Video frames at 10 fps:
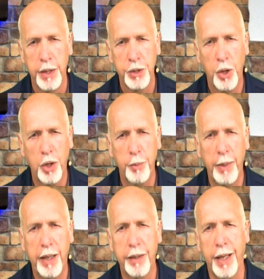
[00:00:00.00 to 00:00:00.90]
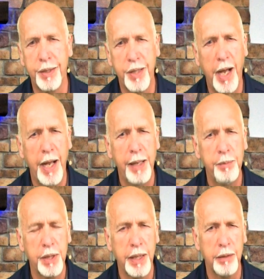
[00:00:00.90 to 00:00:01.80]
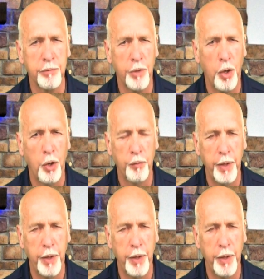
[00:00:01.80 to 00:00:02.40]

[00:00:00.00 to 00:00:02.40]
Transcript: talk about a time to get involved.